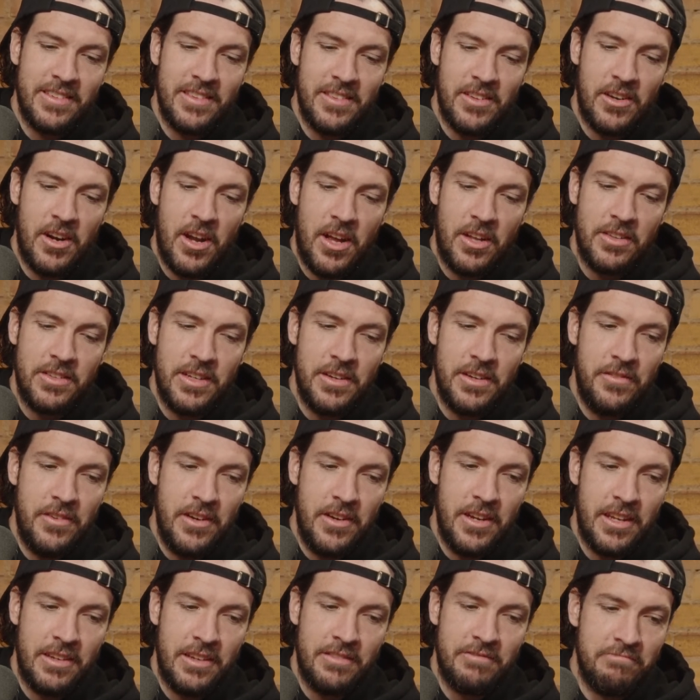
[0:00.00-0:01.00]
and they're all
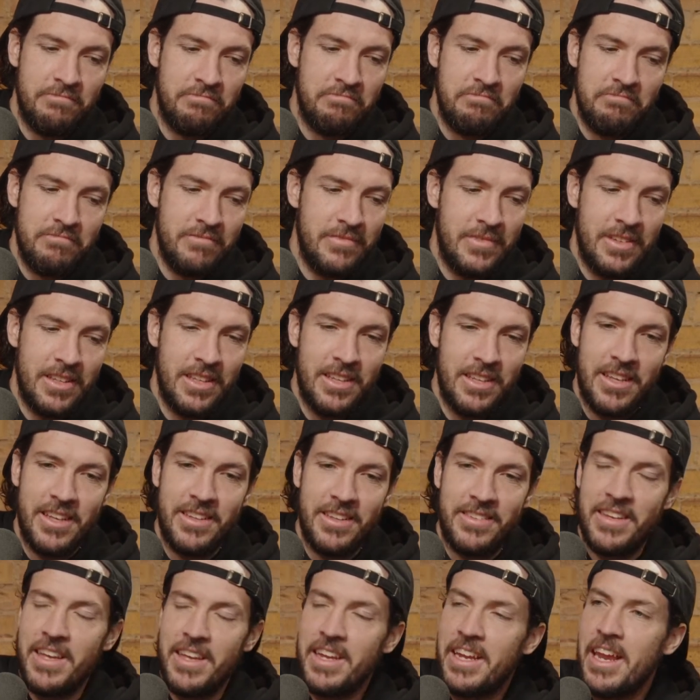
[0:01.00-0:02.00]
different, and
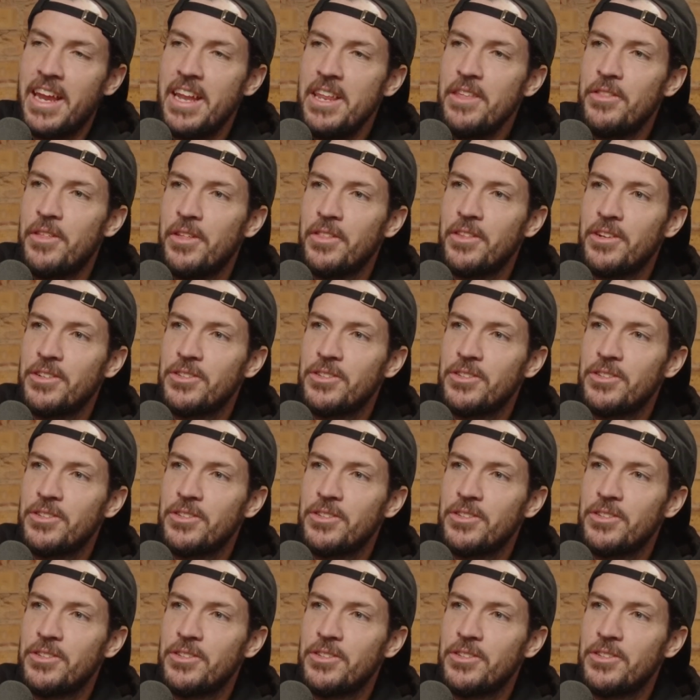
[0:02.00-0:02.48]
it's like anything.